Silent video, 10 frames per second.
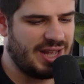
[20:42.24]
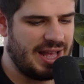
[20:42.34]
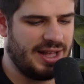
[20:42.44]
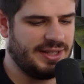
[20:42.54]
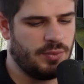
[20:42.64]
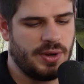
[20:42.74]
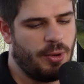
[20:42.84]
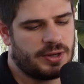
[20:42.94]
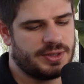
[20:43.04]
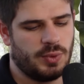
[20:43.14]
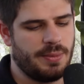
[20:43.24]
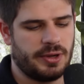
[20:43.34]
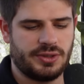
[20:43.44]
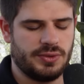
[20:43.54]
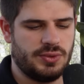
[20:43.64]
I'll take Woody Marks. Woody
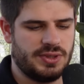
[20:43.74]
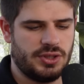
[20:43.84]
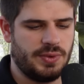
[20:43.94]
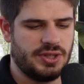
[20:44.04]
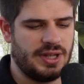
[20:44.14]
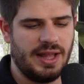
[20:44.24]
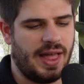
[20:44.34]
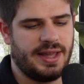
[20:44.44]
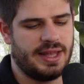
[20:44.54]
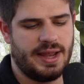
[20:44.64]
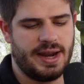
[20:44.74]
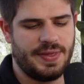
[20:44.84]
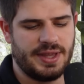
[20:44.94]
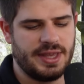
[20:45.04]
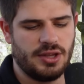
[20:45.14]
Marks goes to a situation that I like, and I
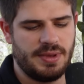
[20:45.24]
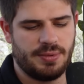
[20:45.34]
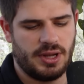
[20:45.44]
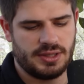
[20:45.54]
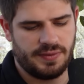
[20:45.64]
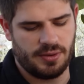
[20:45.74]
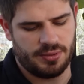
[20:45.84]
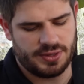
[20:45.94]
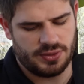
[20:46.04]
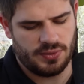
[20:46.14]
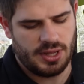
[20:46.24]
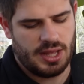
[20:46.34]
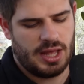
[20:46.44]
think he could be productive here pretty soon.